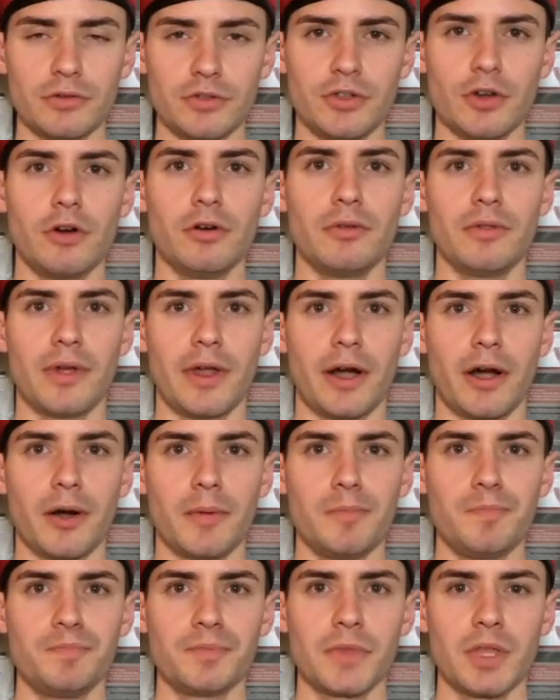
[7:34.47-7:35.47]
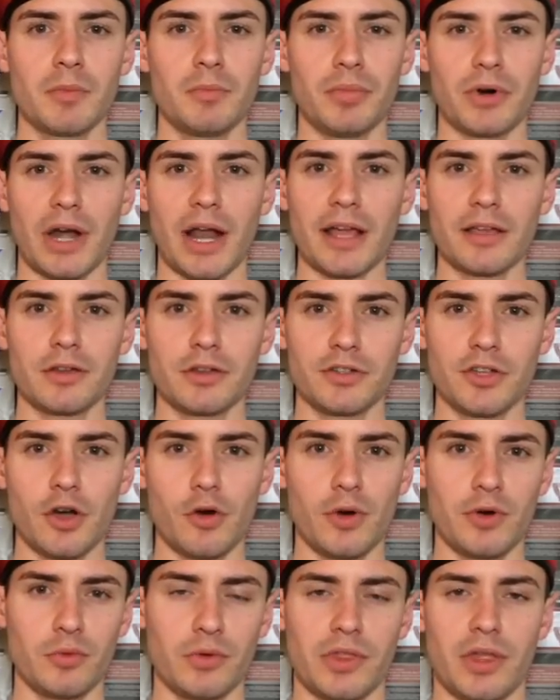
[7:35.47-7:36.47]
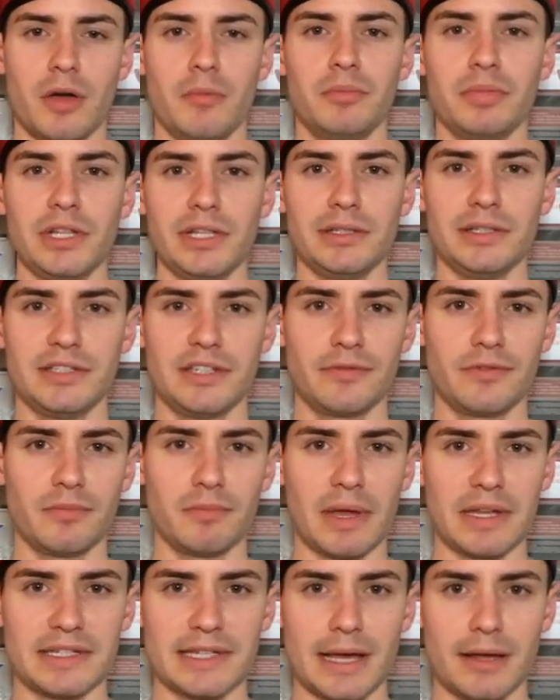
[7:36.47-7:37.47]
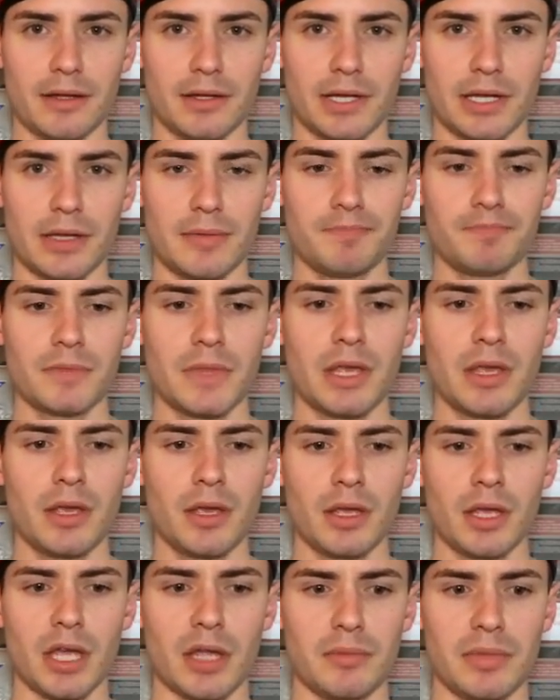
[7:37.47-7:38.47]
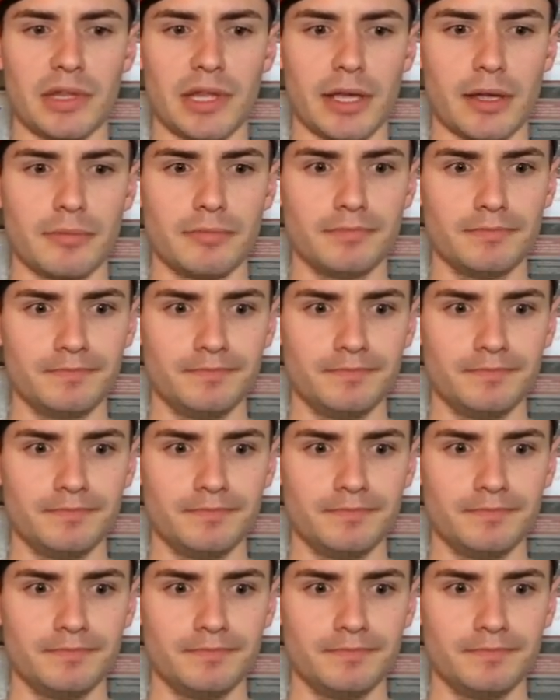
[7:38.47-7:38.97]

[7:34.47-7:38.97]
go there, but I could go in with a completely different mentality and be like,